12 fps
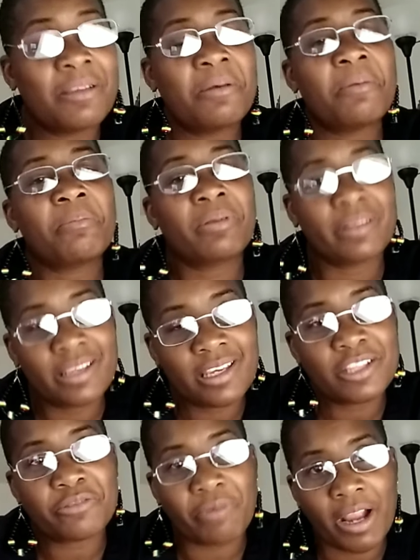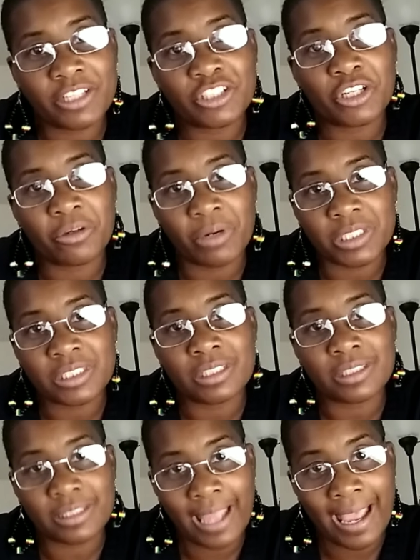All right, page 3 starts
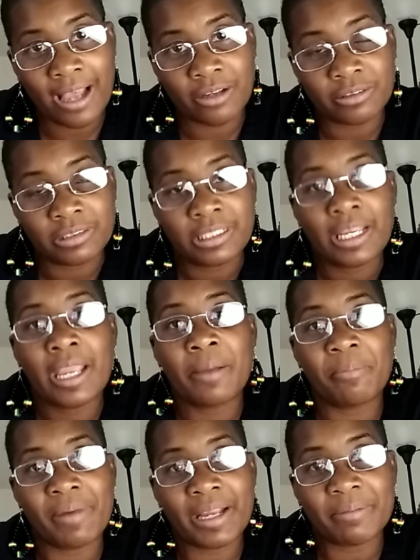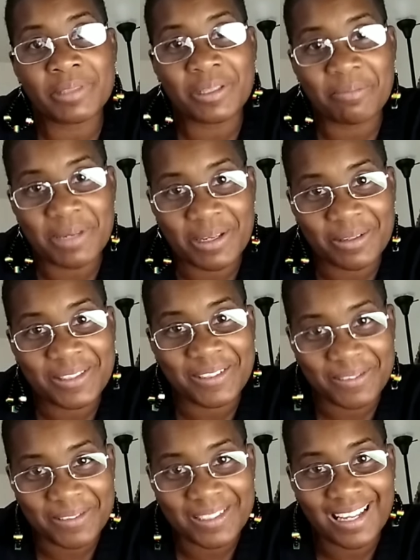on page 60. Chapter 3
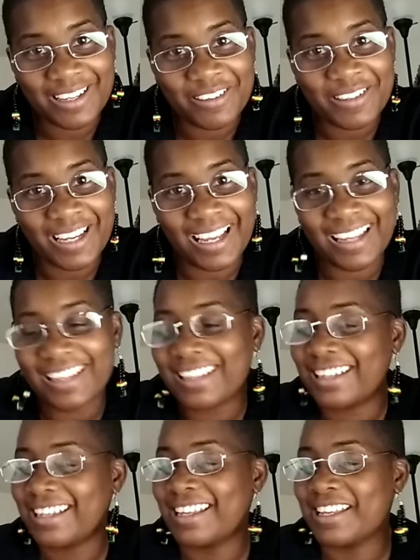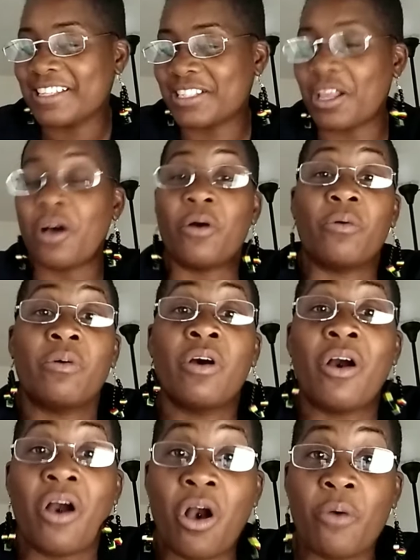starts on page 60.
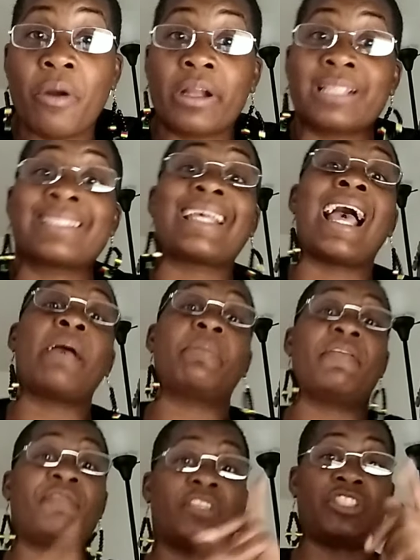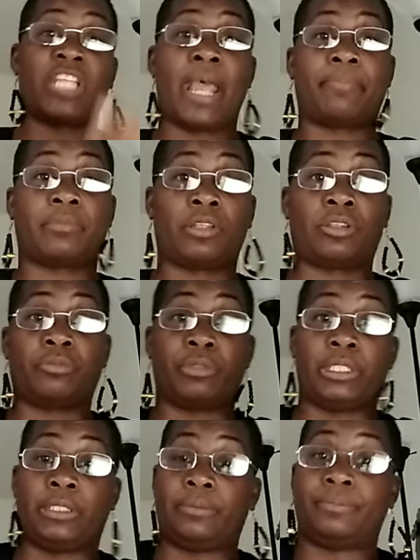So you're going to
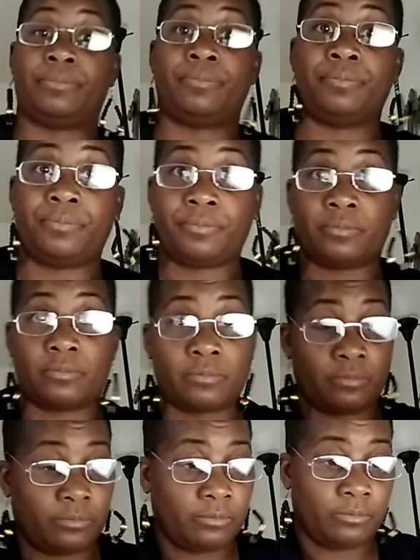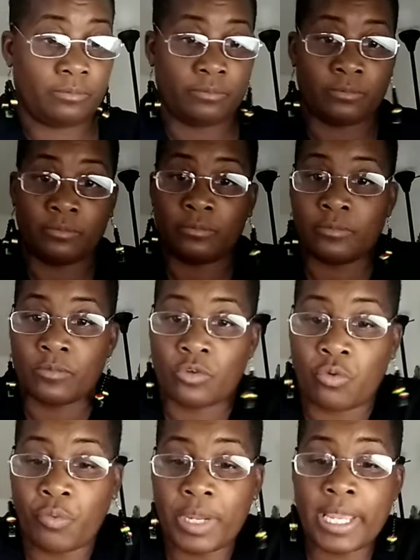highlight on page
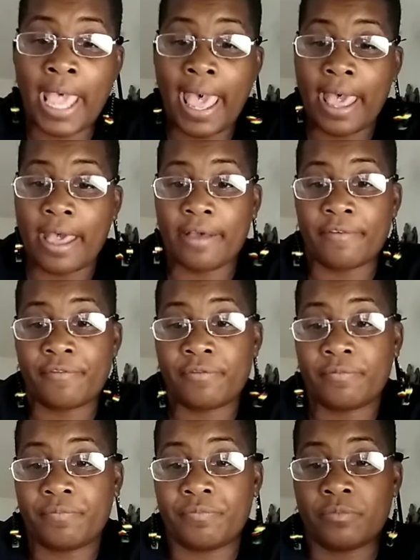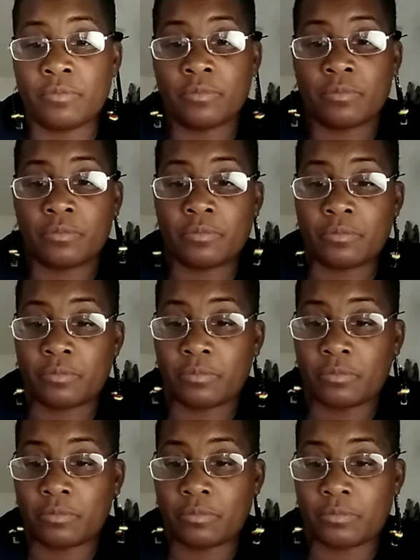61 infection control,
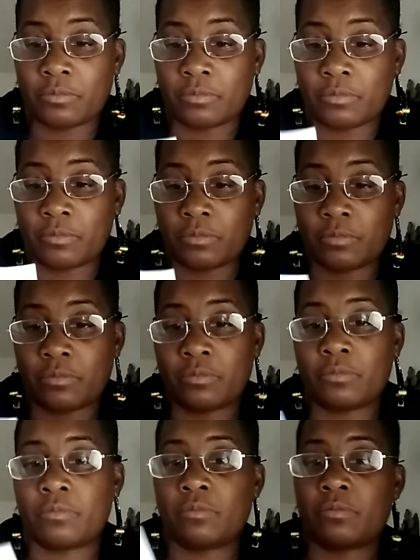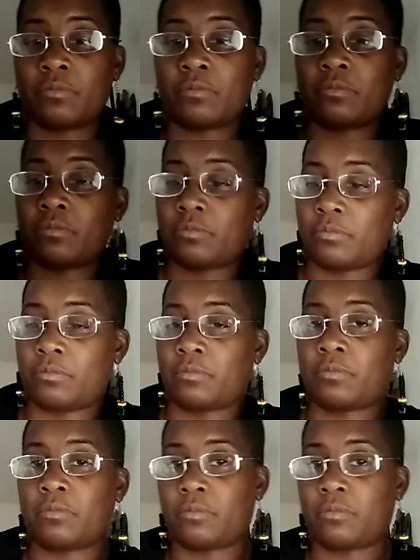infection,